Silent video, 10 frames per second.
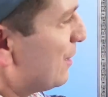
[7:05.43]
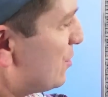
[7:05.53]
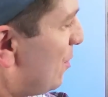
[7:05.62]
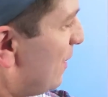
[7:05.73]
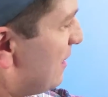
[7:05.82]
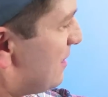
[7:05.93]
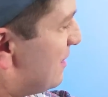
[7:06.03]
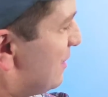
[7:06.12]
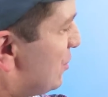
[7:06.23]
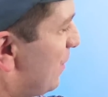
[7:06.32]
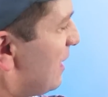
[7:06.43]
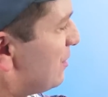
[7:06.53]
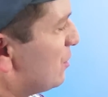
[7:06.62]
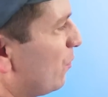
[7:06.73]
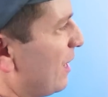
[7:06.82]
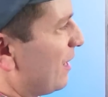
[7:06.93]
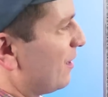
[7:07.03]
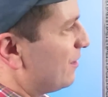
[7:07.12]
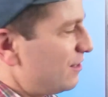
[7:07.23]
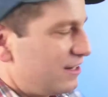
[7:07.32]
So in a situation
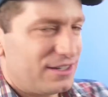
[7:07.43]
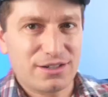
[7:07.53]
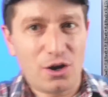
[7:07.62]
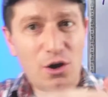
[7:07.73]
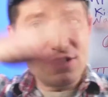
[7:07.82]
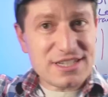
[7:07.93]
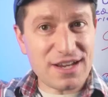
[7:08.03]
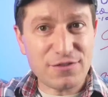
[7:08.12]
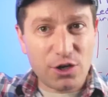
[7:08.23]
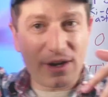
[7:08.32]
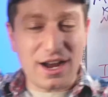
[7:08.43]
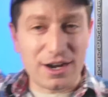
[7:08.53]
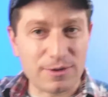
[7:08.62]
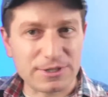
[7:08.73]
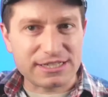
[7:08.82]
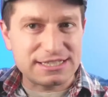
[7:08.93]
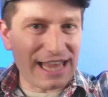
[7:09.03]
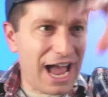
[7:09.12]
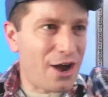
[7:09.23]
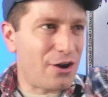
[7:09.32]
where all this stuff's going on, remember it's
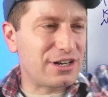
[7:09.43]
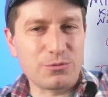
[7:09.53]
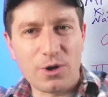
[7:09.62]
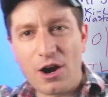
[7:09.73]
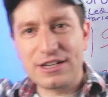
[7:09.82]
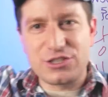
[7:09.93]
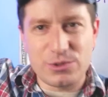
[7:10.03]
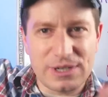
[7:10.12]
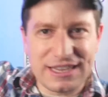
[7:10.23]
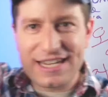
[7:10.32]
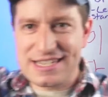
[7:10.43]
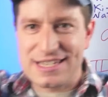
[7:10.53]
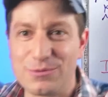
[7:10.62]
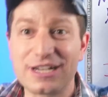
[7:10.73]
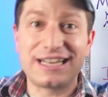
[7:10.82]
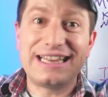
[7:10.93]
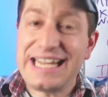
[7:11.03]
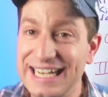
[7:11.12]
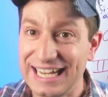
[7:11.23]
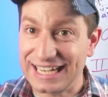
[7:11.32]
loud and we're already doing this and we're
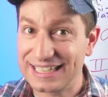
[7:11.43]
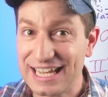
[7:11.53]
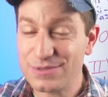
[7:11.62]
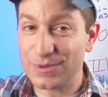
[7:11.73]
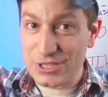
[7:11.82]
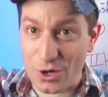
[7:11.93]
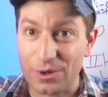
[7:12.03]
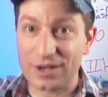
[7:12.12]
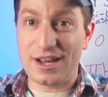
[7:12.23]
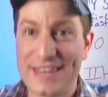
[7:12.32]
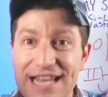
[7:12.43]
cleaning. That's what's going on.